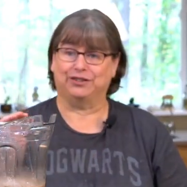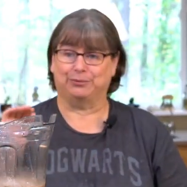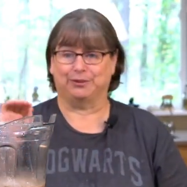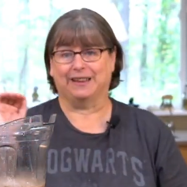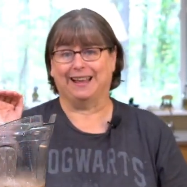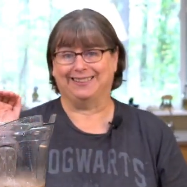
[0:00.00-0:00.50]

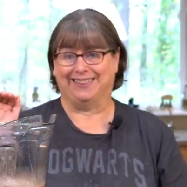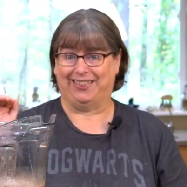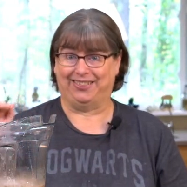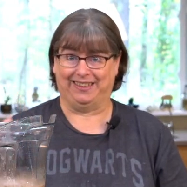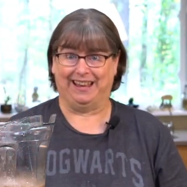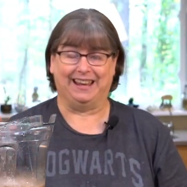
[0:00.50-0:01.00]
just was like the
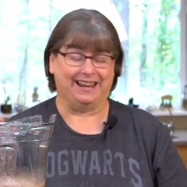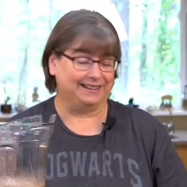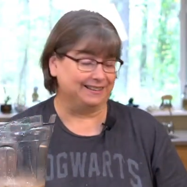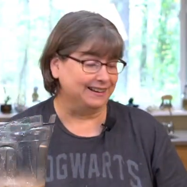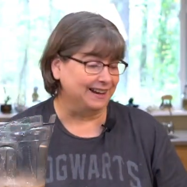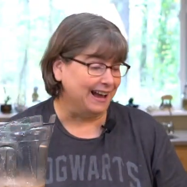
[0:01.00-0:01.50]

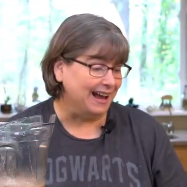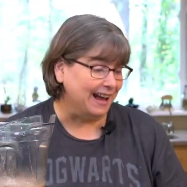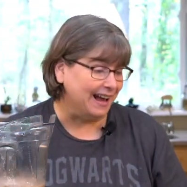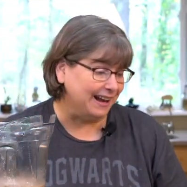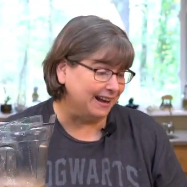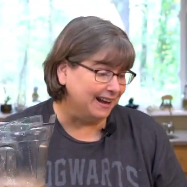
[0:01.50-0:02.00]
thing
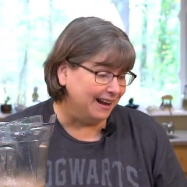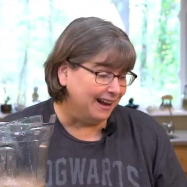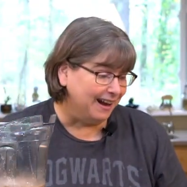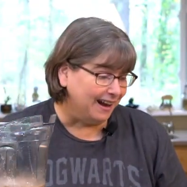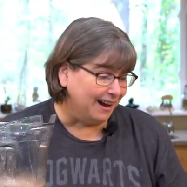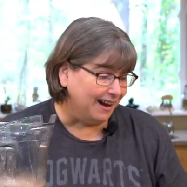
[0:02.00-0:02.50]
today.
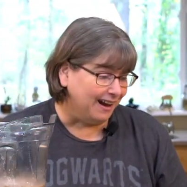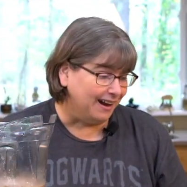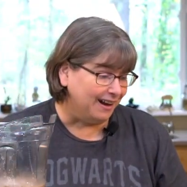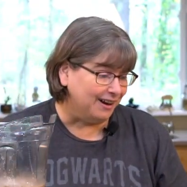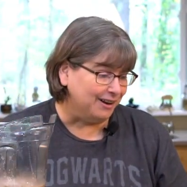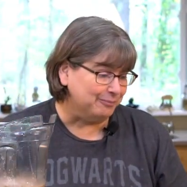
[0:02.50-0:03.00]

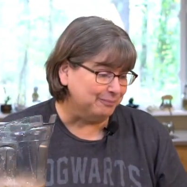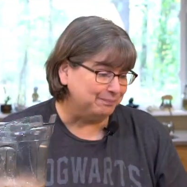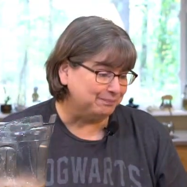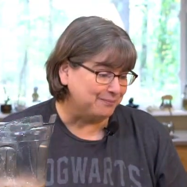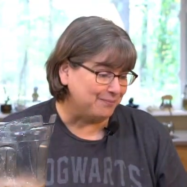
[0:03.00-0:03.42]
Um,